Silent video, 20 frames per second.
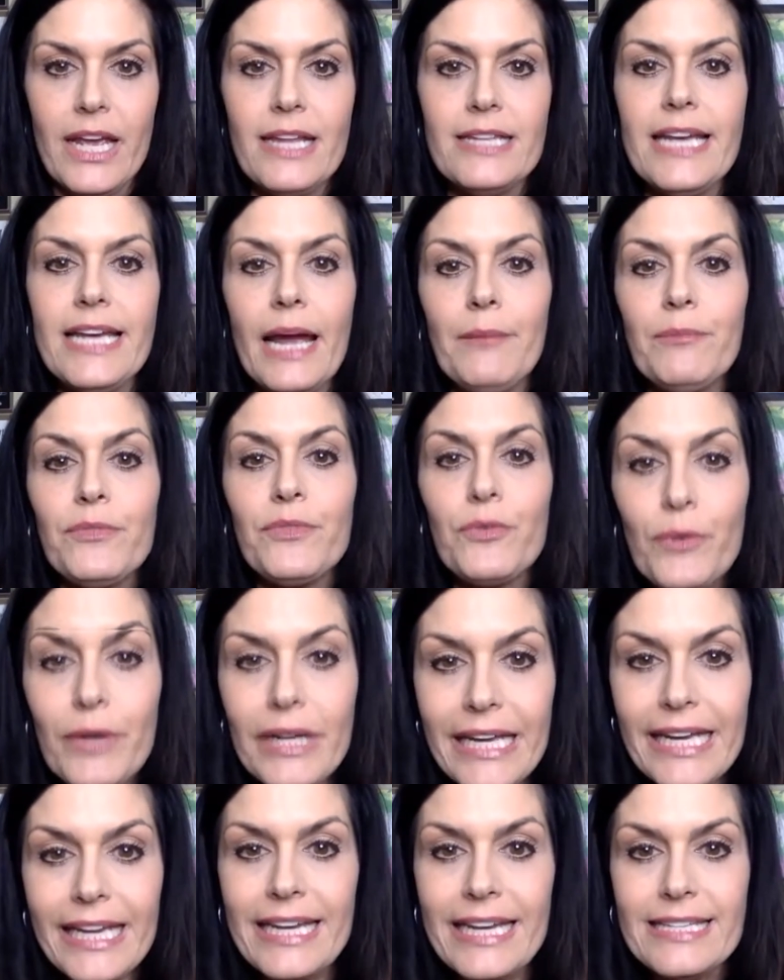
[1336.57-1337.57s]
Type
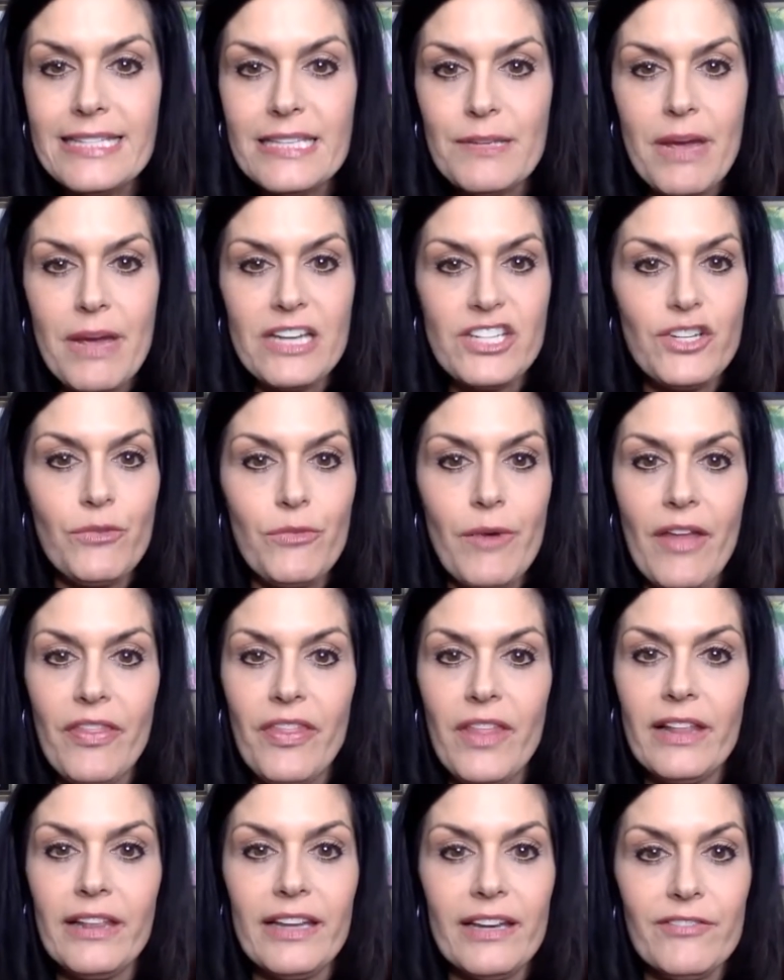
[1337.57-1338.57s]
3 is the mesh around
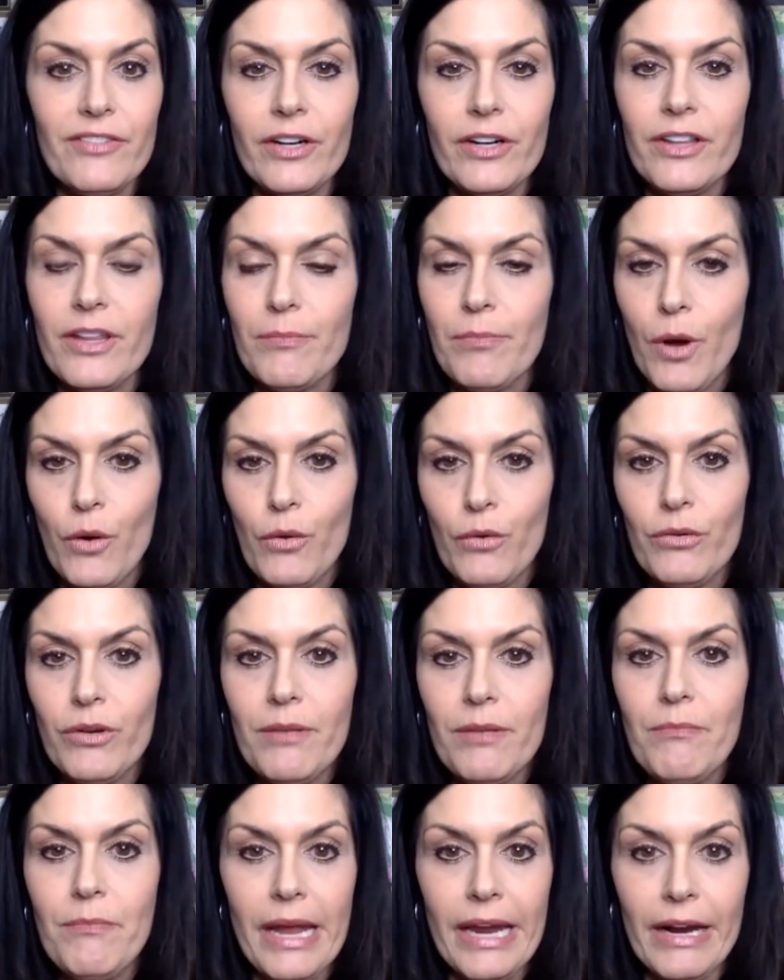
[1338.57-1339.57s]
the liver, the bone
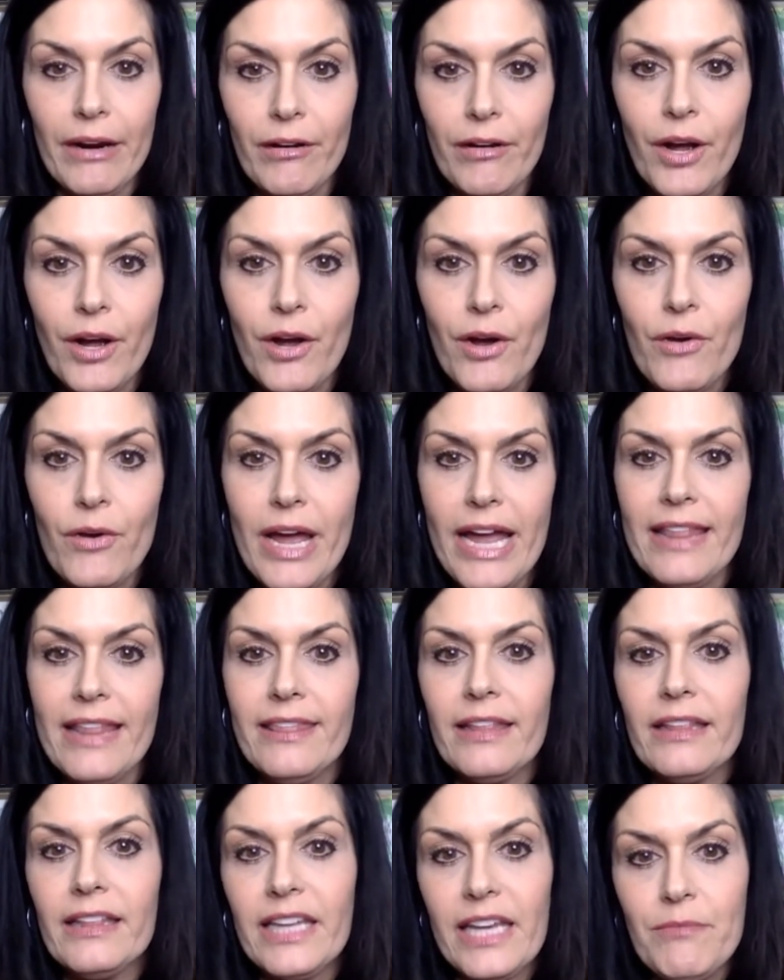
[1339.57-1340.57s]
marrow, and
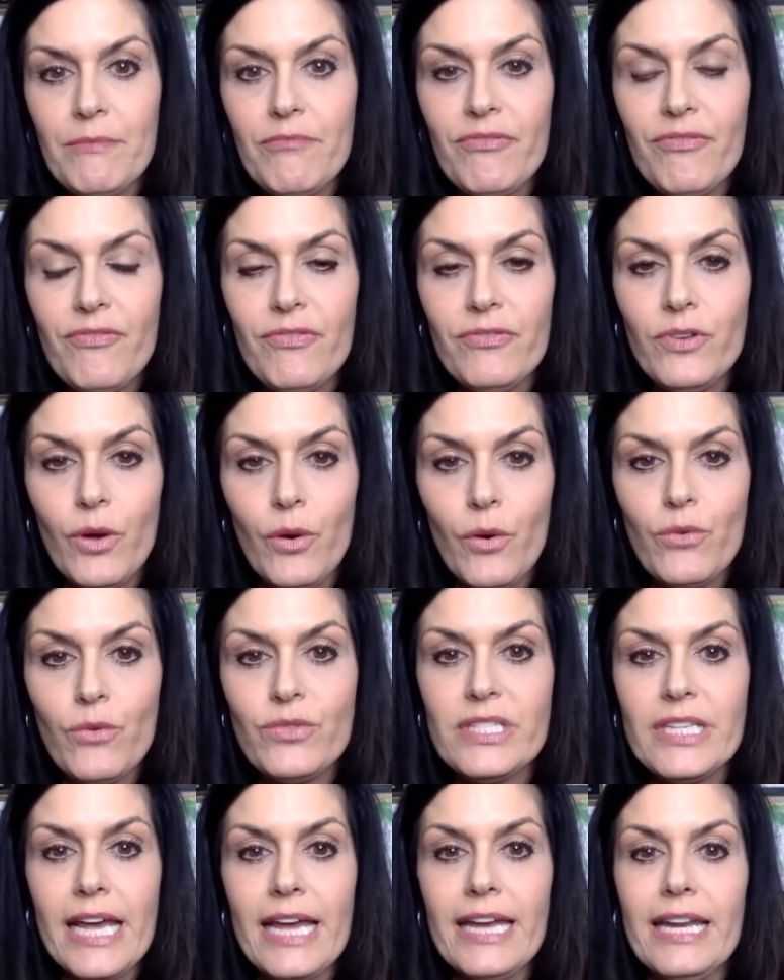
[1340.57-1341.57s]
the lymph
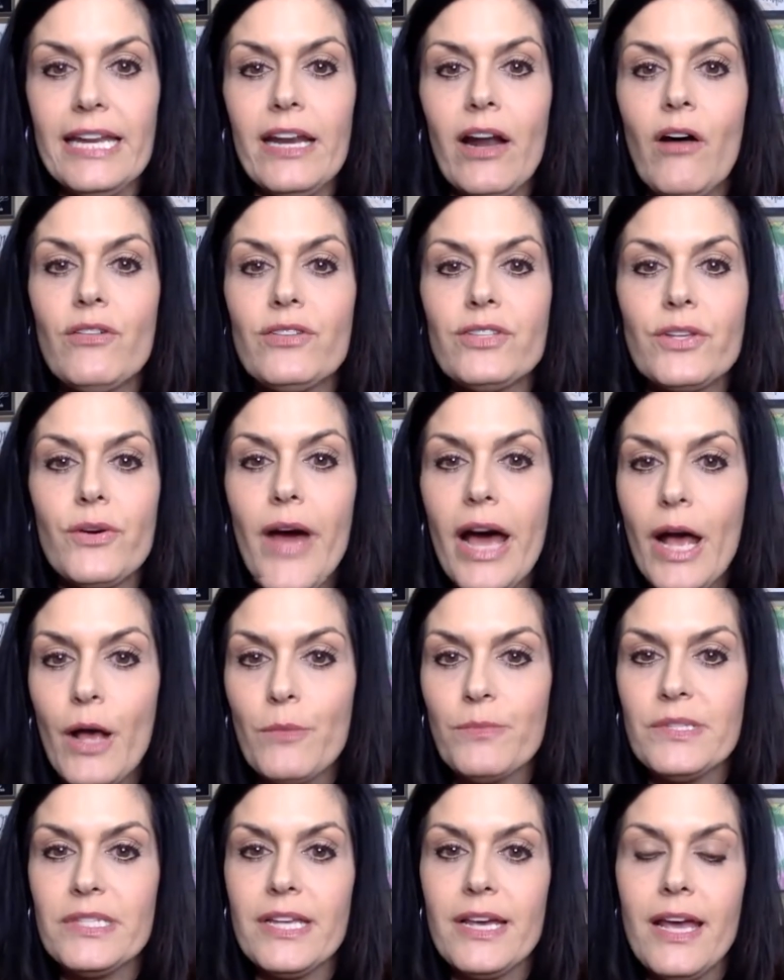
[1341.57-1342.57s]
nodes, and it also
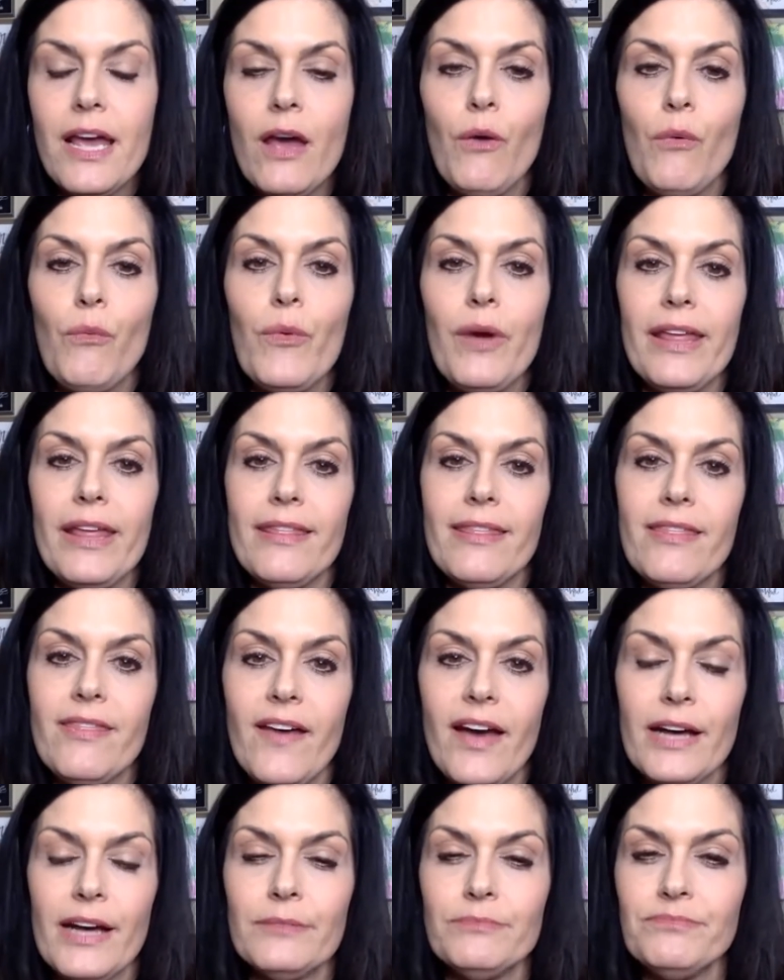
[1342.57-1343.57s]
helps with
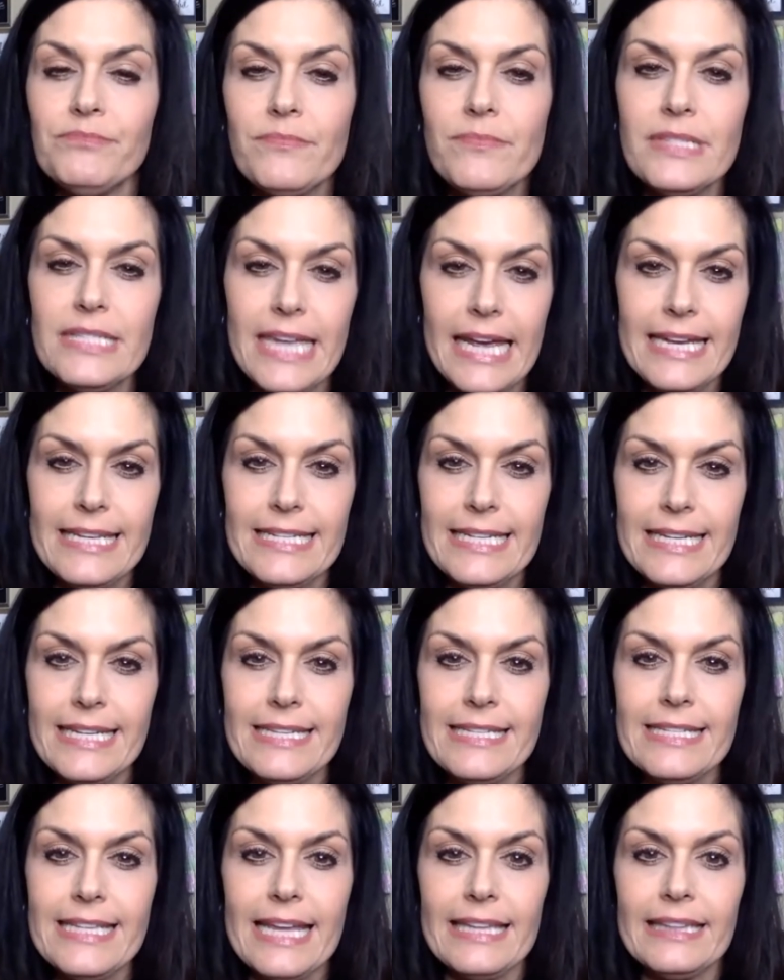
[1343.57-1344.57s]
um,
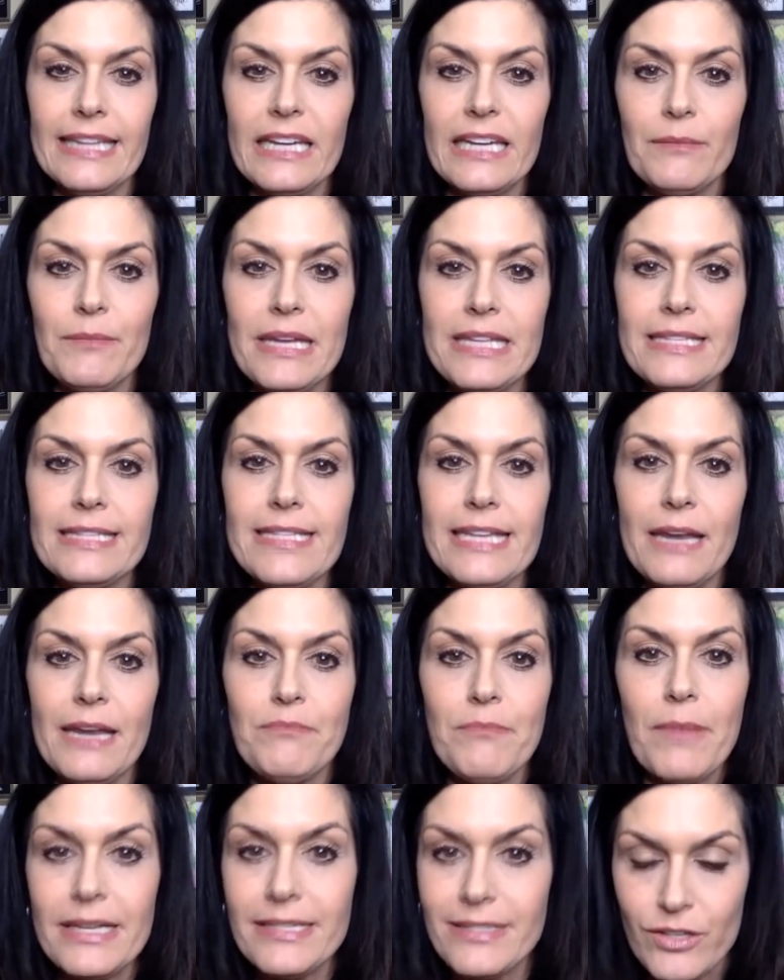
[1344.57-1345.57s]
tendons and ligaments
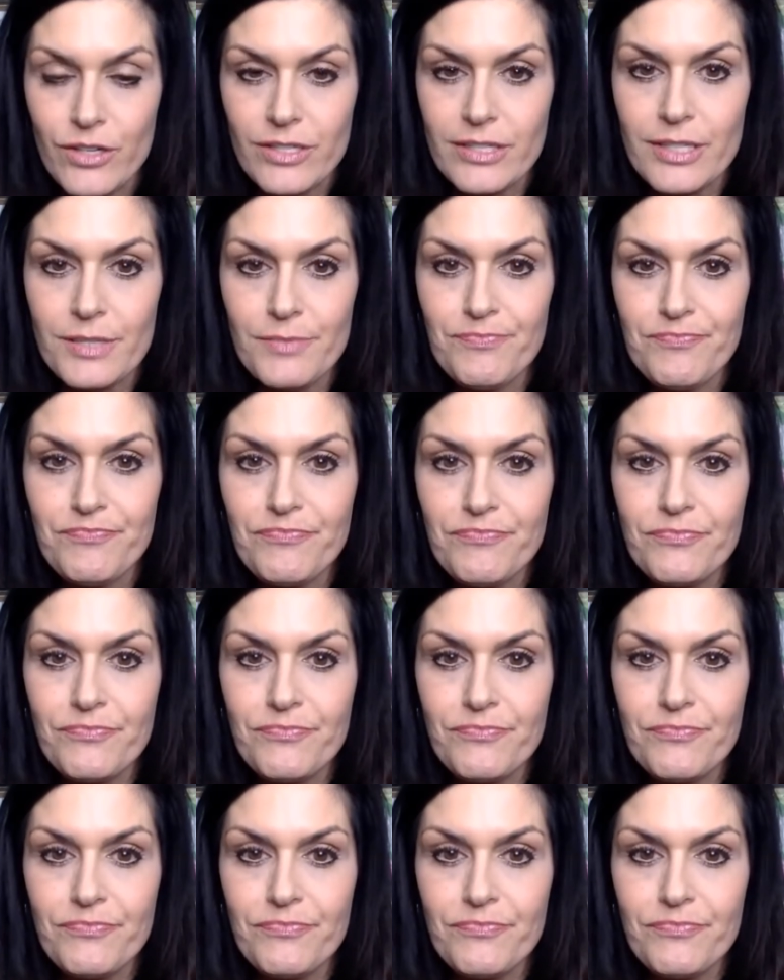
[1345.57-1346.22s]
and muscles.